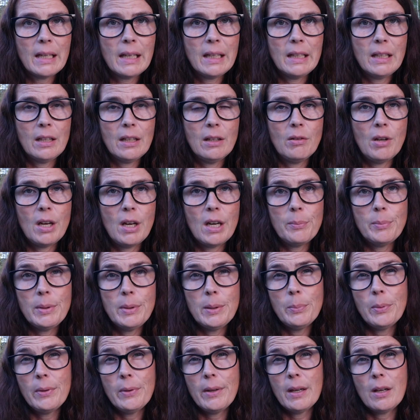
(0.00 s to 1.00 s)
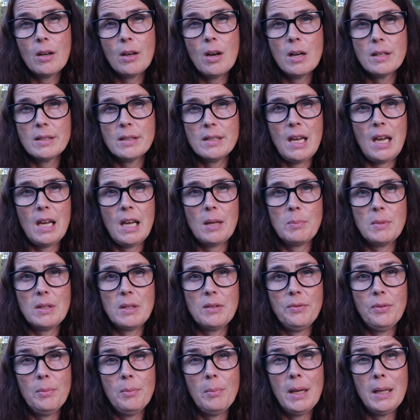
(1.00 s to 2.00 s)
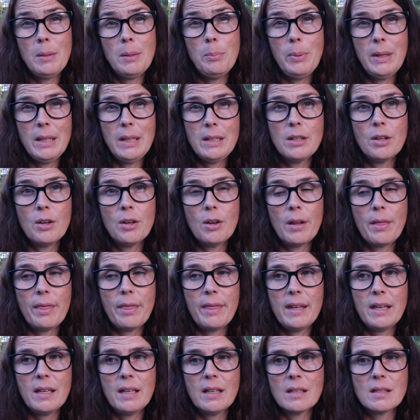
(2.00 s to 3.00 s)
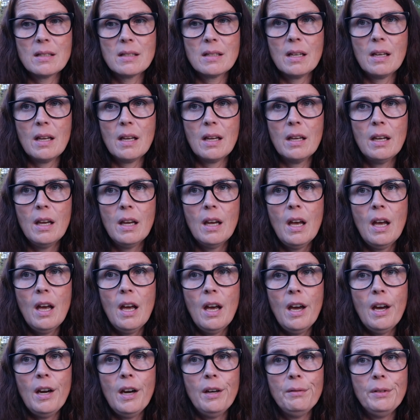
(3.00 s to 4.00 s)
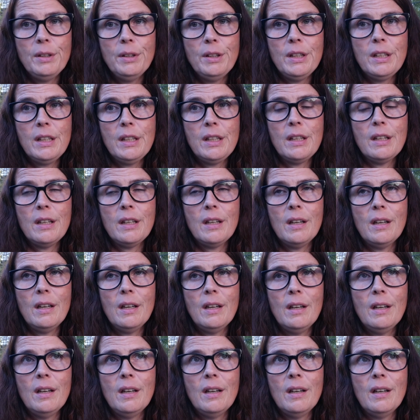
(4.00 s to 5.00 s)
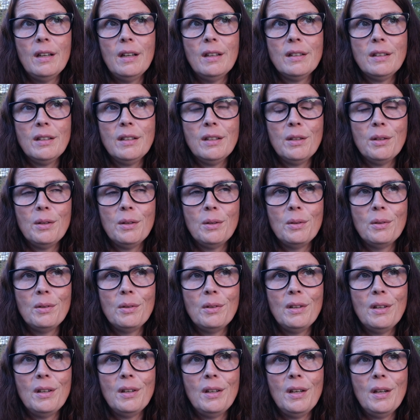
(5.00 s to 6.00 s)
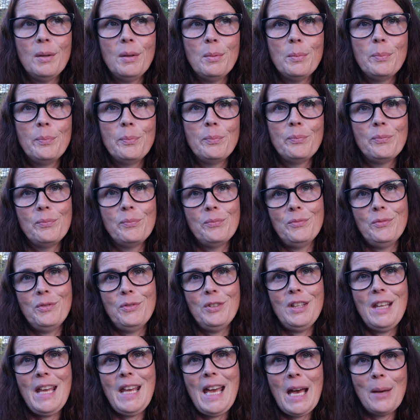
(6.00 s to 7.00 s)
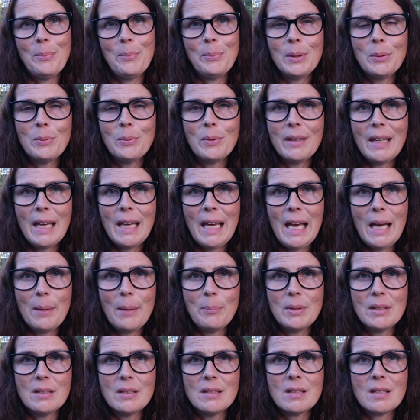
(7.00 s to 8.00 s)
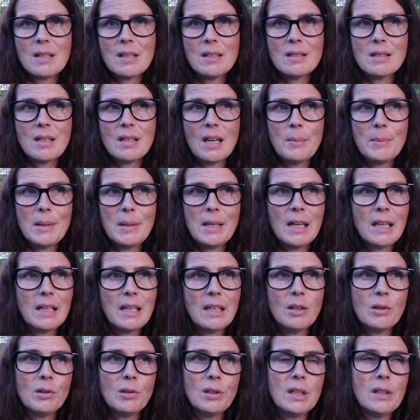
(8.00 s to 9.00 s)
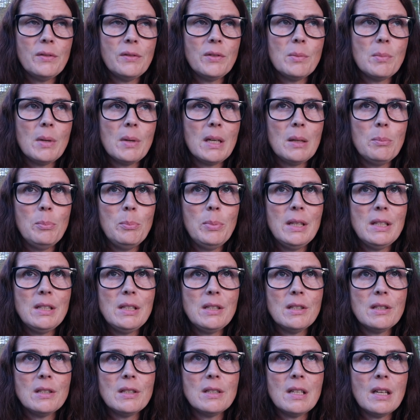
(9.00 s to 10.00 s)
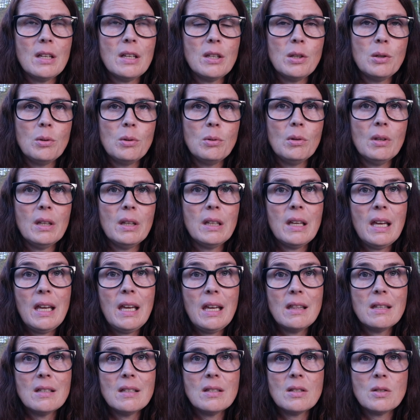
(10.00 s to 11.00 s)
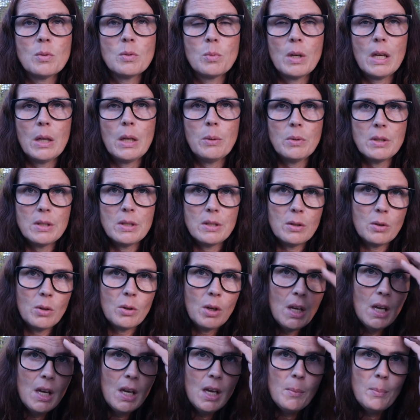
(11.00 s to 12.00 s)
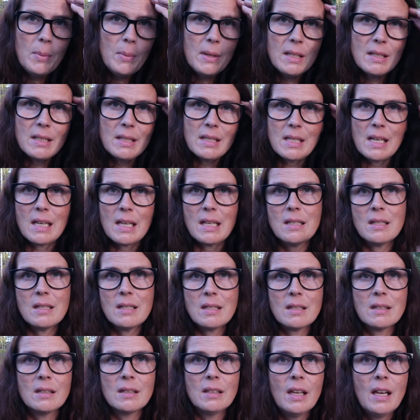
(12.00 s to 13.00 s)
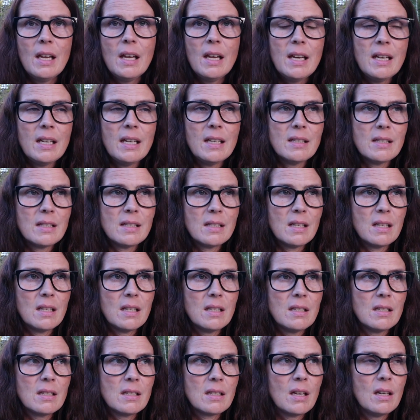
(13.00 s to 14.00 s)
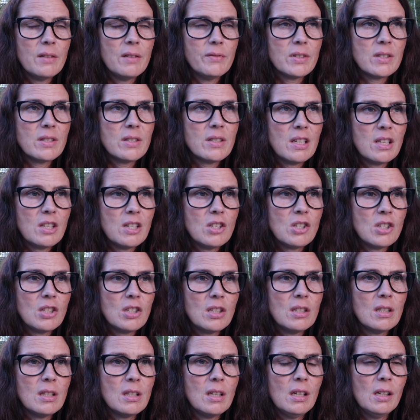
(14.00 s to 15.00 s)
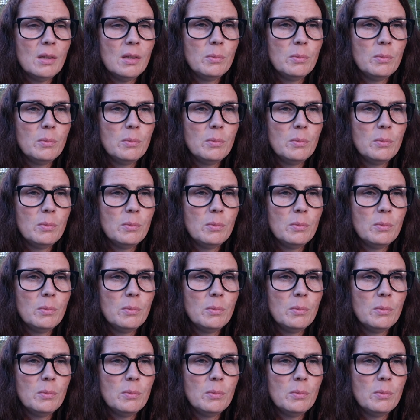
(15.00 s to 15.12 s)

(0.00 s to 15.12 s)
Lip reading: I get a lot of people that contact me for my opinion on things. And I really, you know, really happy when that happens, because I mean, I can only give you my opinion and tell you like, hey, this is what I would do. But it's nice. It's a nice conversation.